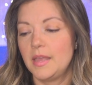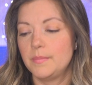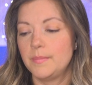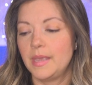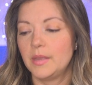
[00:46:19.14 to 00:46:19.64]
A
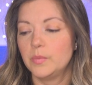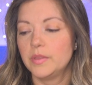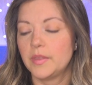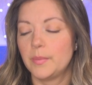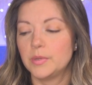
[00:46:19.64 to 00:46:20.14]
man with
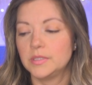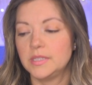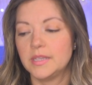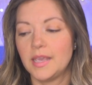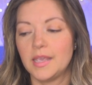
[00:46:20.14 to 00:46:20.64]

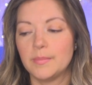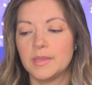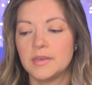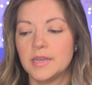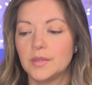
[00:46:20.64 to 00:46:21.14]
leprosy came
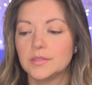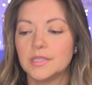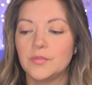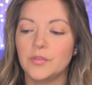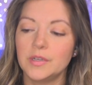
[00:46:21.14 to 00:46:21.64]
and knelt
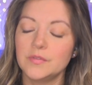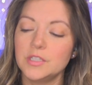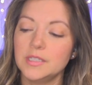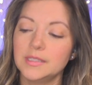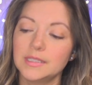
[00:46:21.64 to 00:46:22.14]
in front of
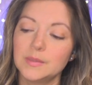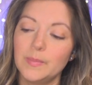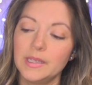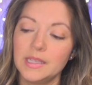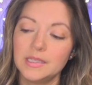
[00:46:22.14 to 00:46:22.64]
Jesus,
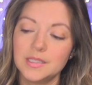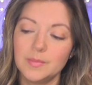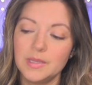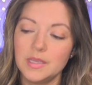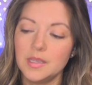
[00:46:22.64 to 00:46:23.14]
begging to
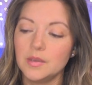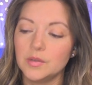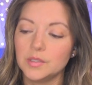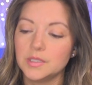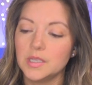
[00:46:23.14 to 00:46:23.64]
be
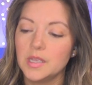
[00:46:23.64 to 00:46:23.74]
healed.